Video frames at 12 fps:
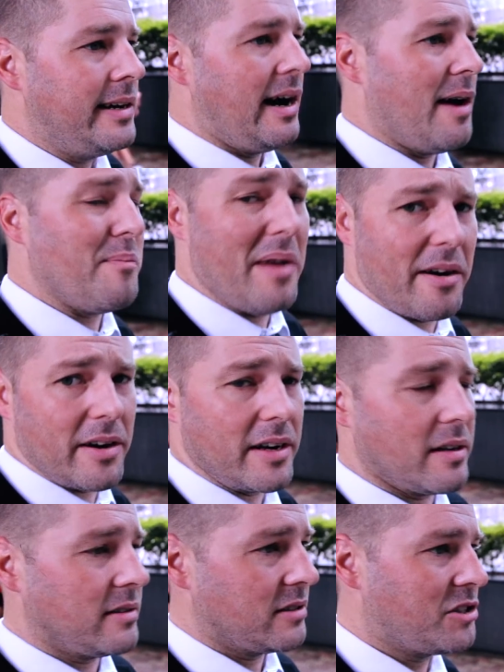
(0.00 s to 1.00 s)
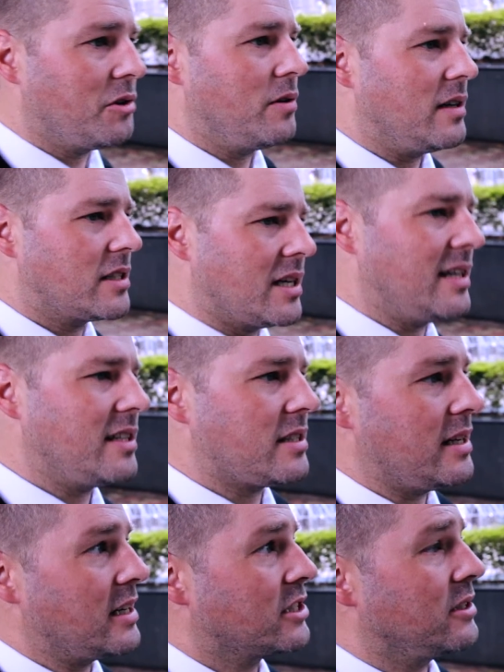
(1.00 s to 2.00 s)
I'm married to a Chinese
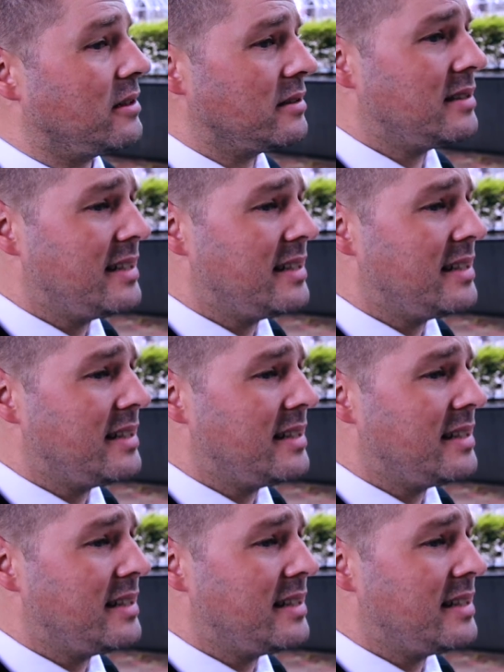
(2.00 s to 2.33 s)
national.